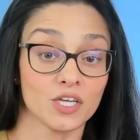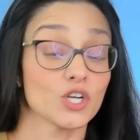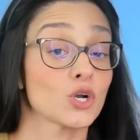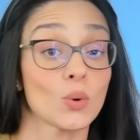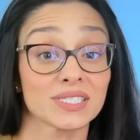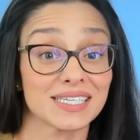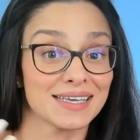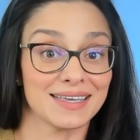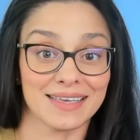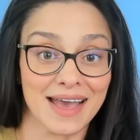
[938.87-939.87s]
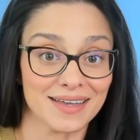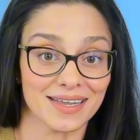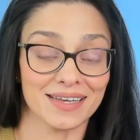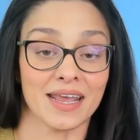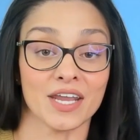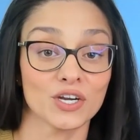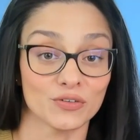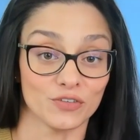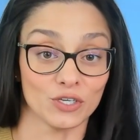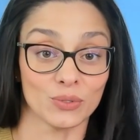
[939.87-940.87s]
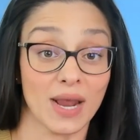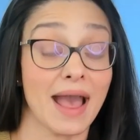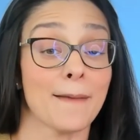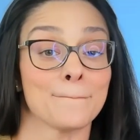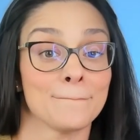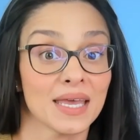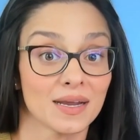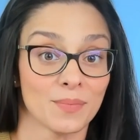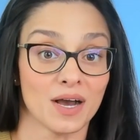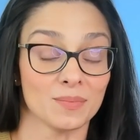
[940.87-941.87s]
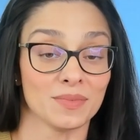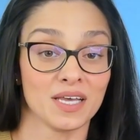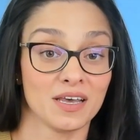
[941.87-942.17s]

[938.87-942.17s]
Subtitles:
You're going to get an interview at minimum